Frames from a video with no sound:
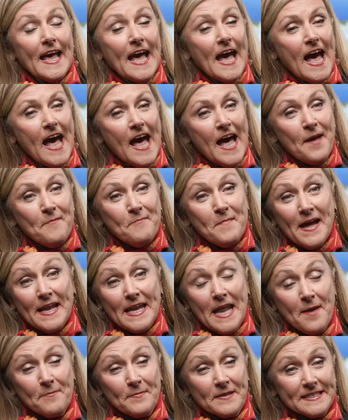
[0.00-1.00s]
Hi, my
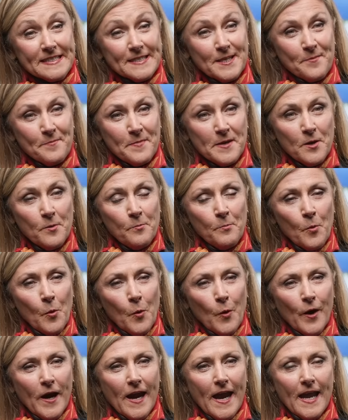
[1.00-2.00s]
name is Camille
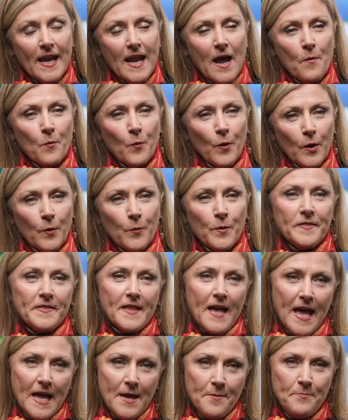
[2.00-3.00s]
Moore and I work with
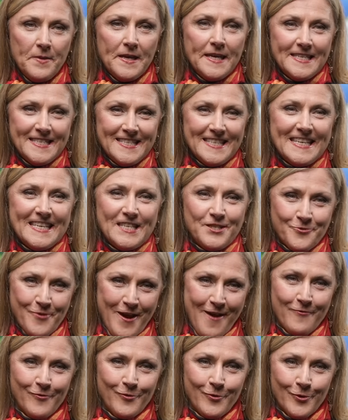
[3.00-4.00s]
the APT
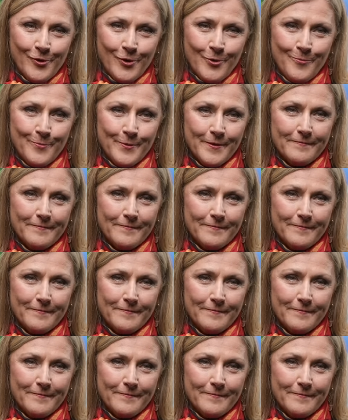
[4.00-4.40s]
Travel Group.